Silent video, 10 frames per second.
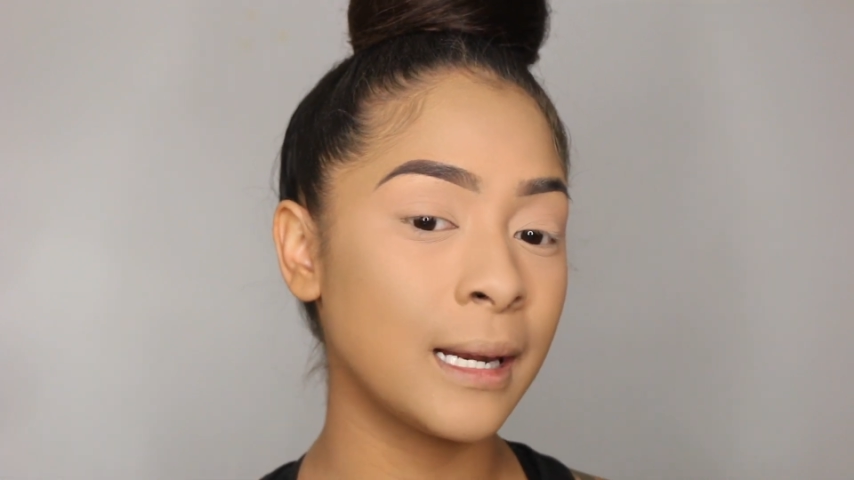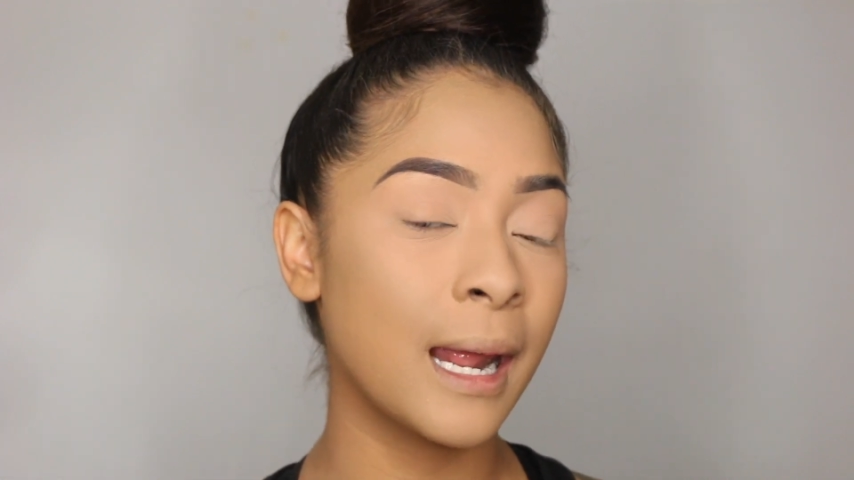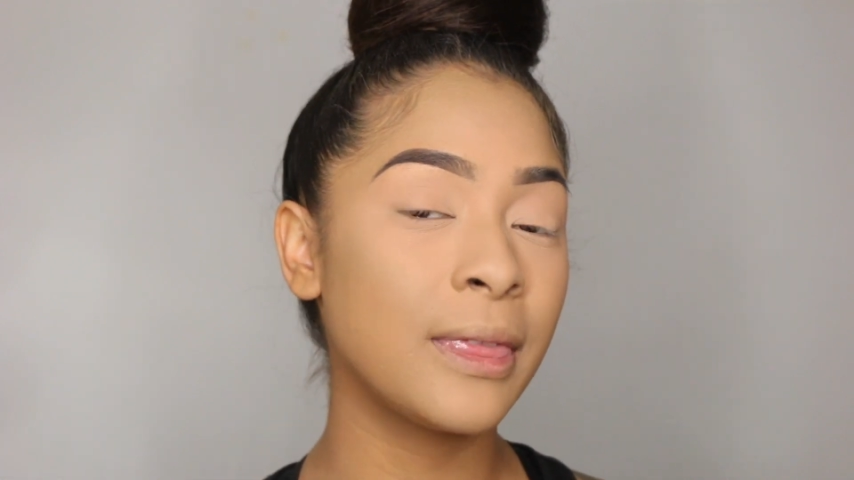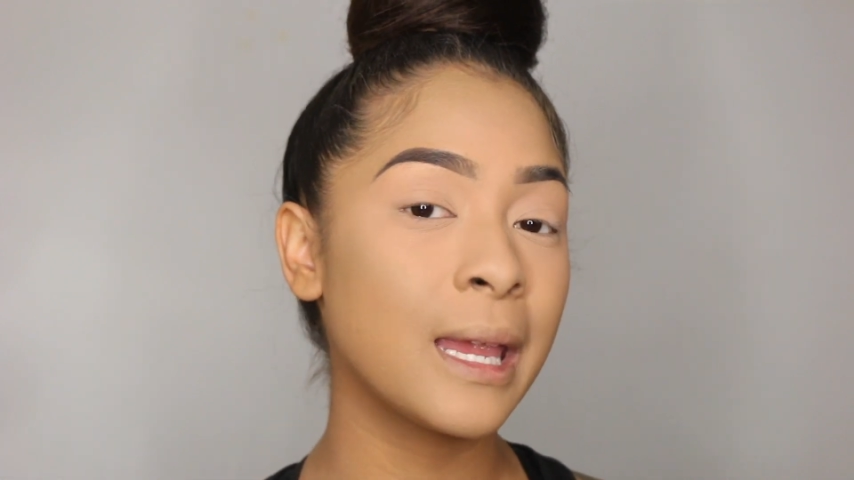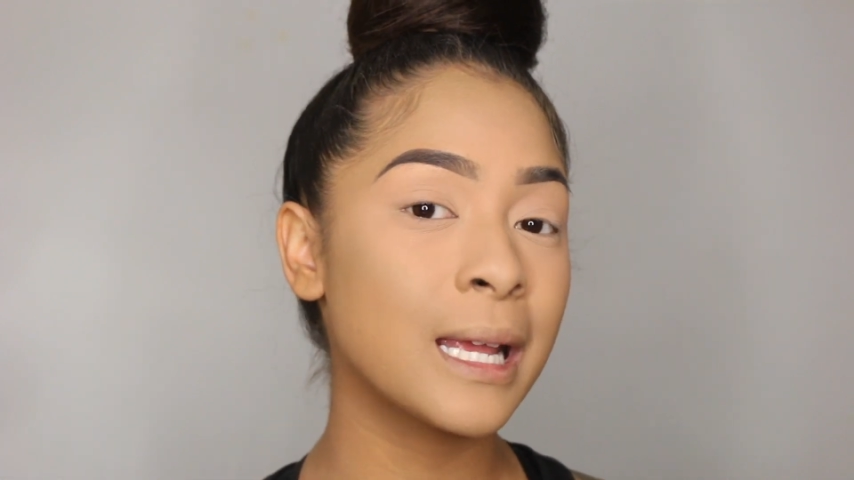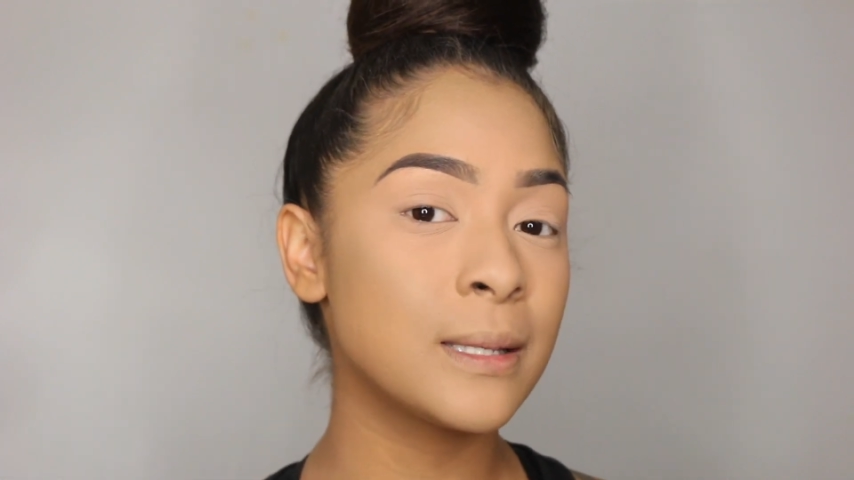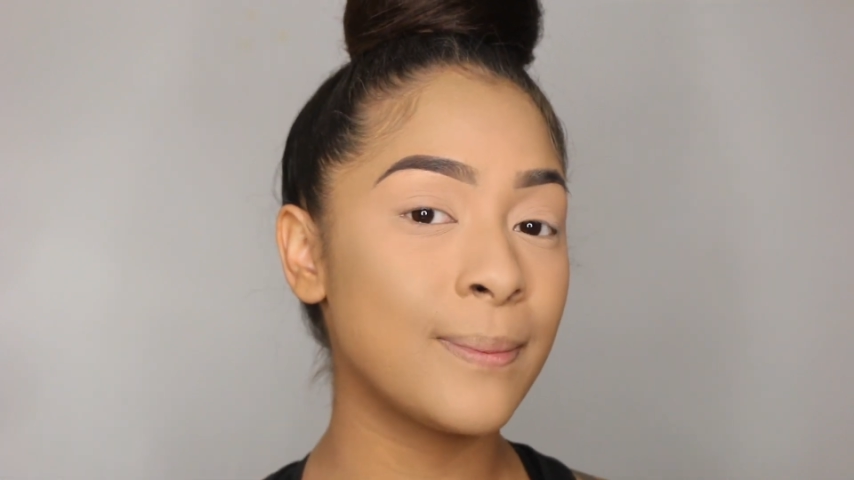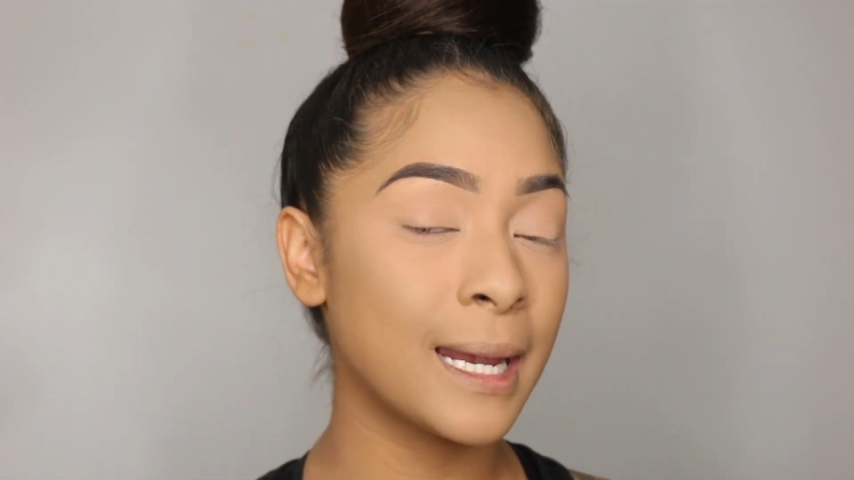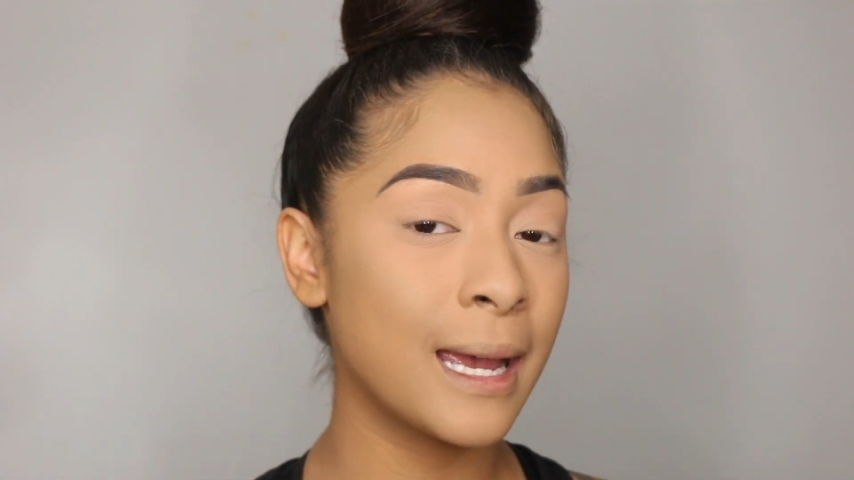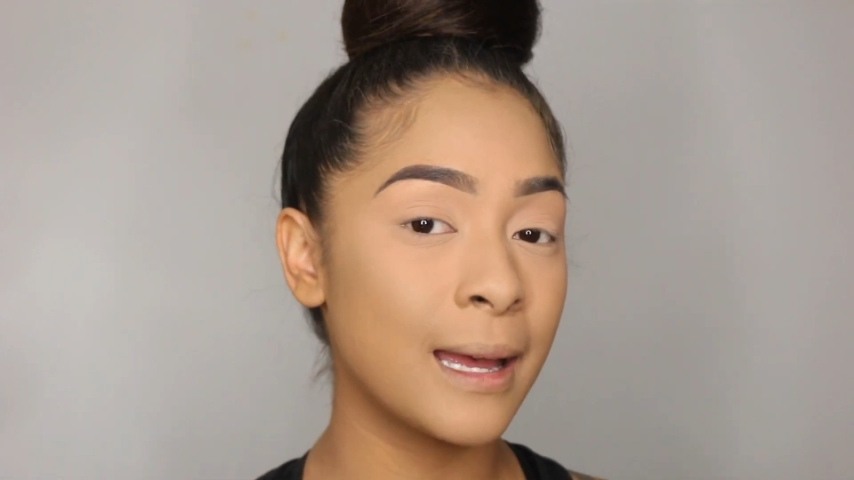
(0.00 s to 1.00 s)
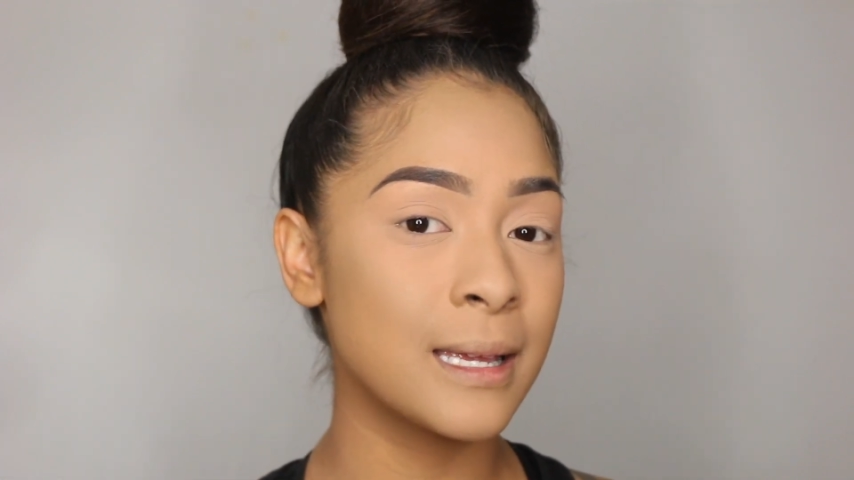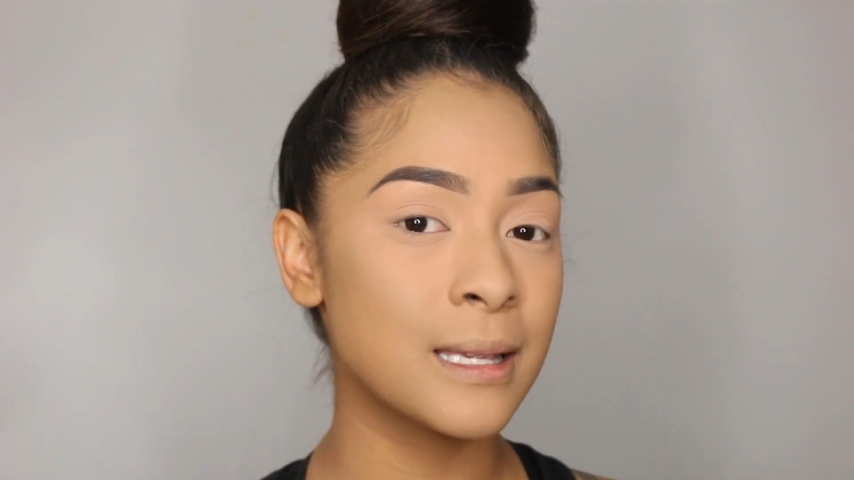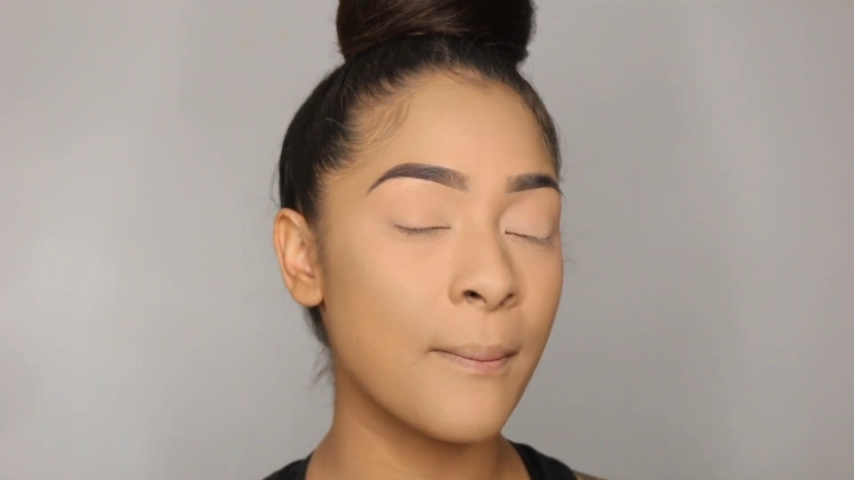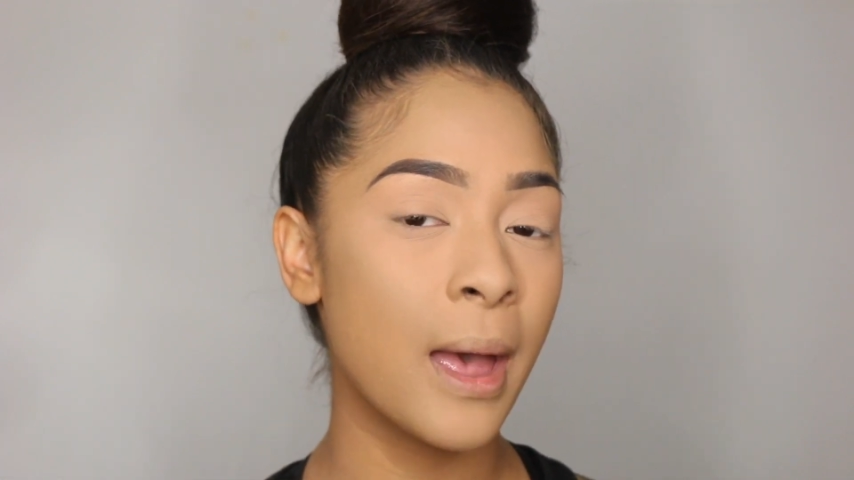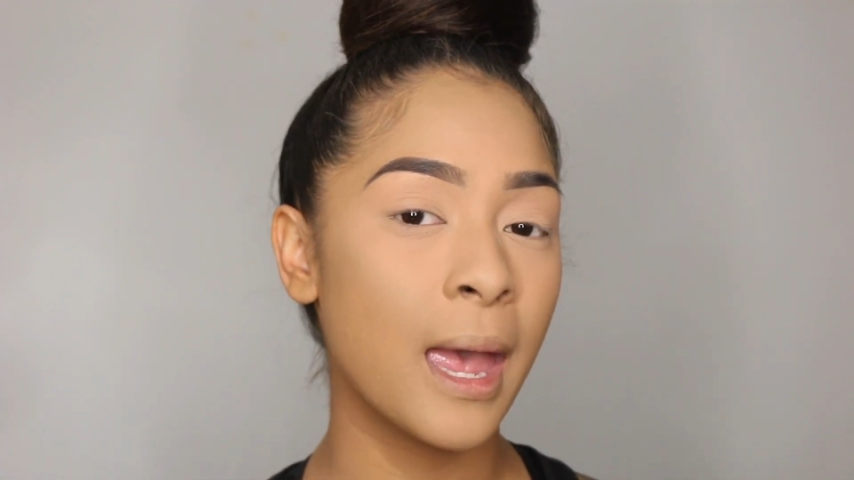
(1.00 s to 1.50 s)
and I think it's
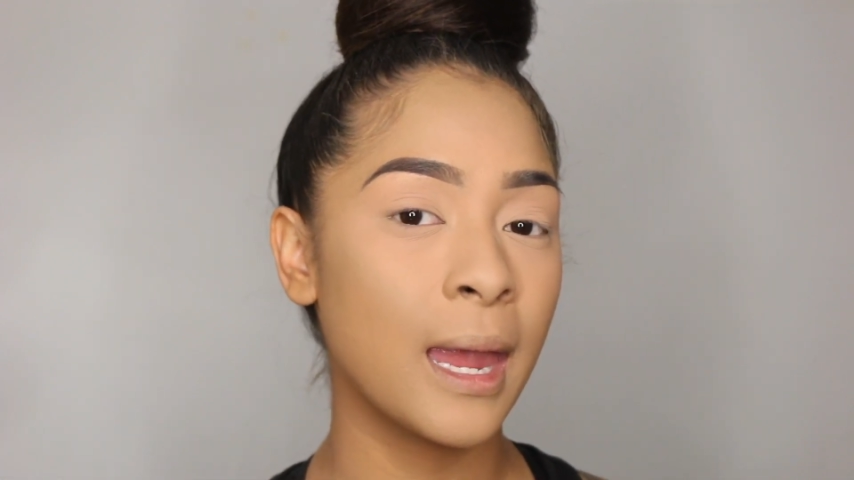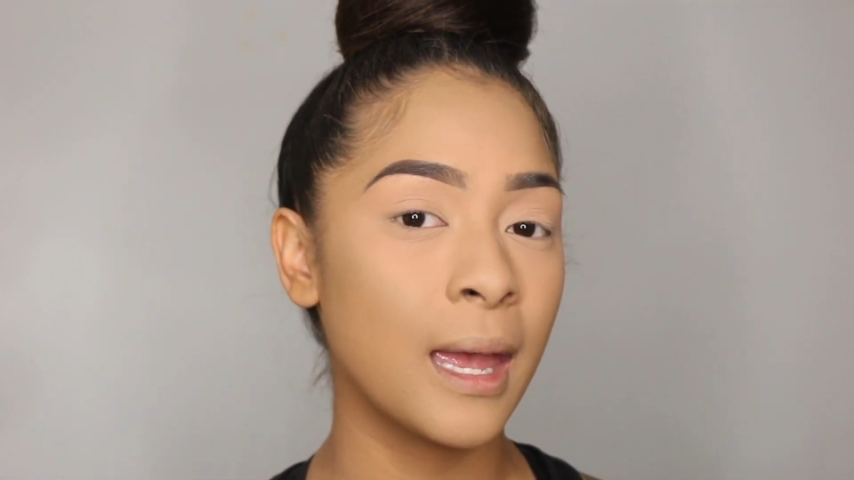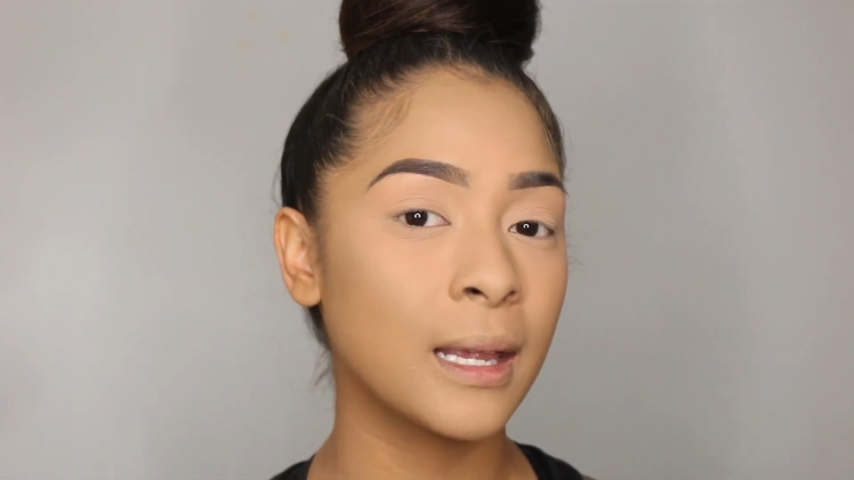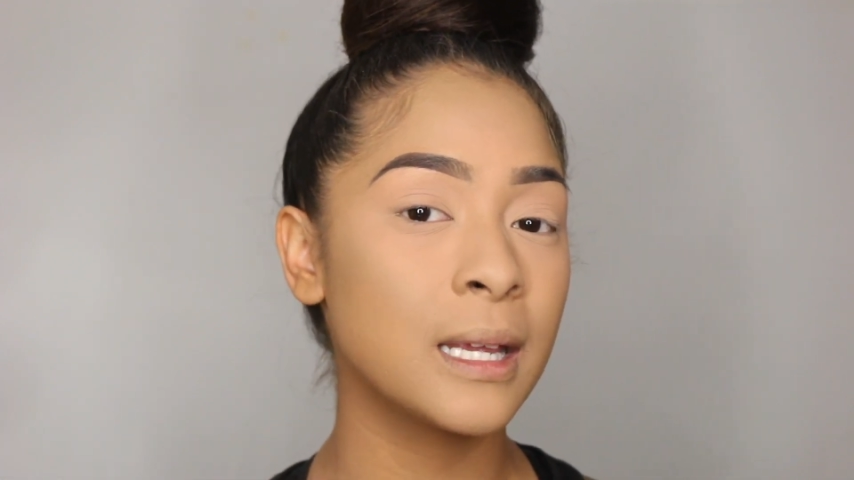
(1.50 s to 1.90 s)
because my